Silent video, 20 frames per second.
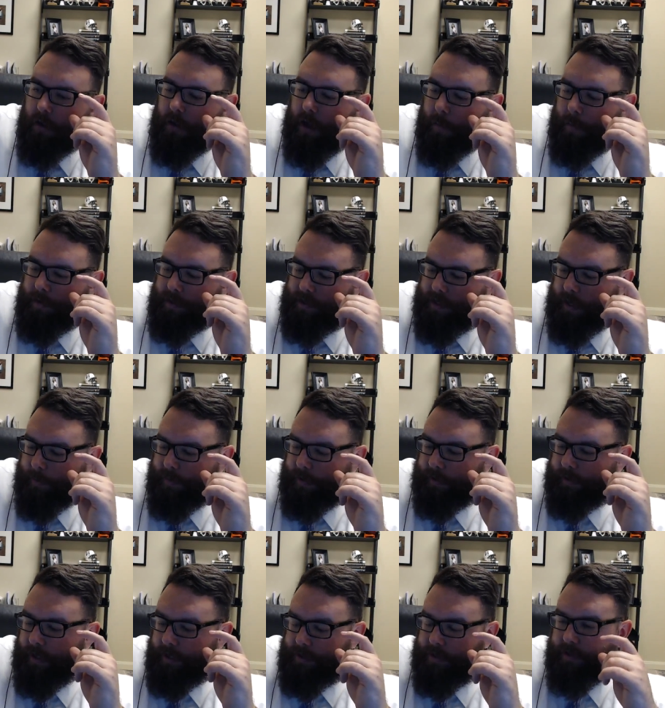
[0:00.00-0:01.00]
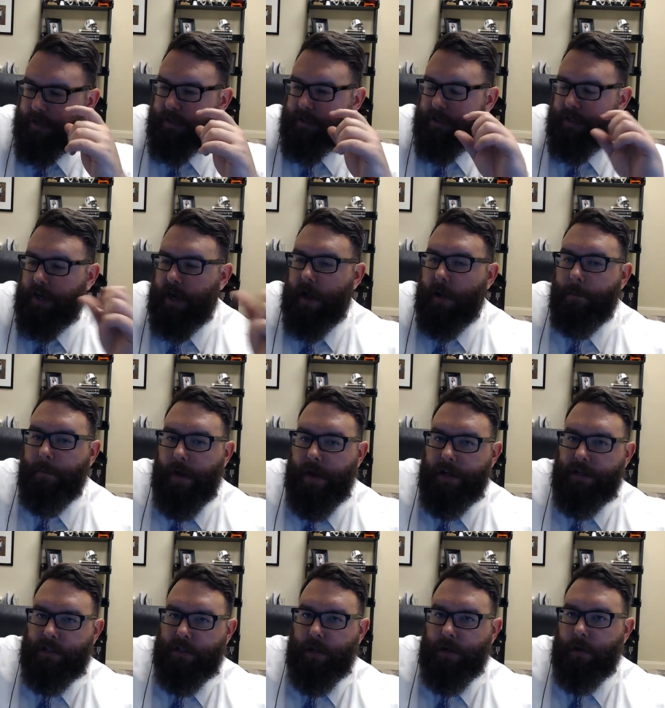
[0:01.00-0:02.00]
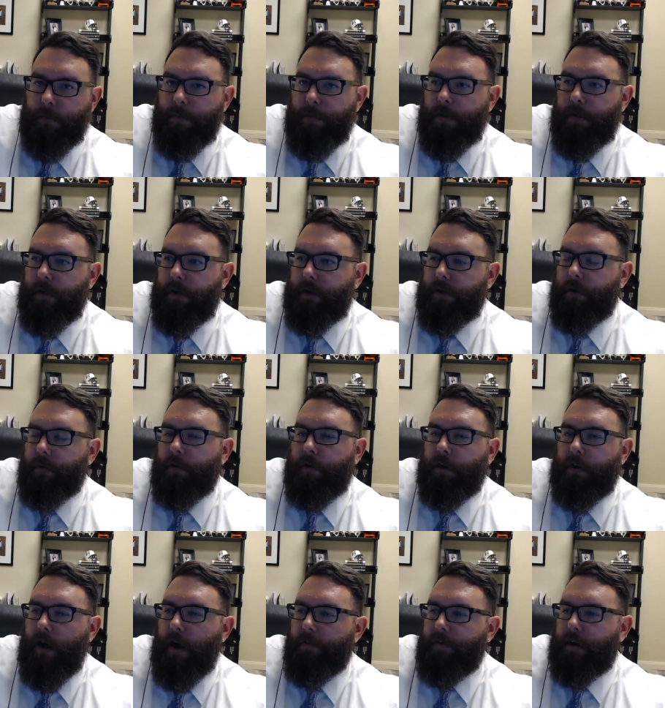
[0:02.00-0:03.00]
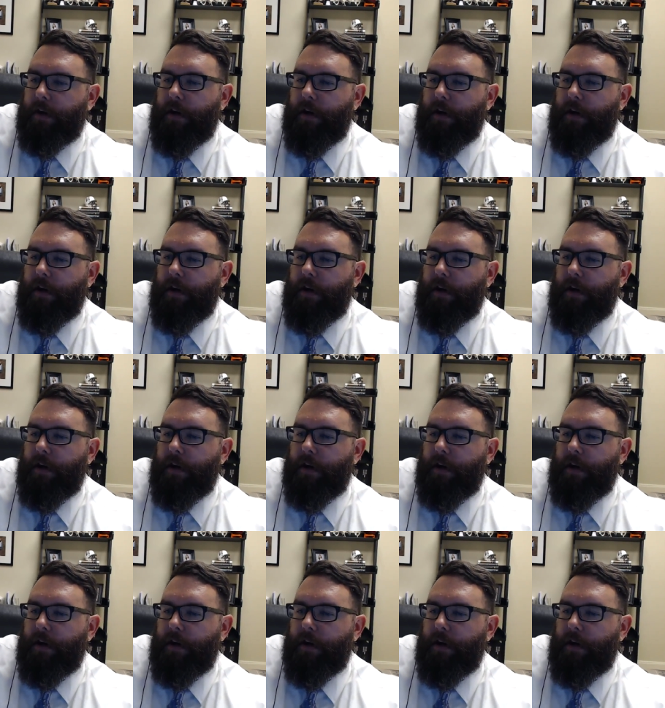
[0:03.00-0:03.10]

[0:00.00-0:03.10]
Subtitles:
I mean, something that's not based on a book or a graphic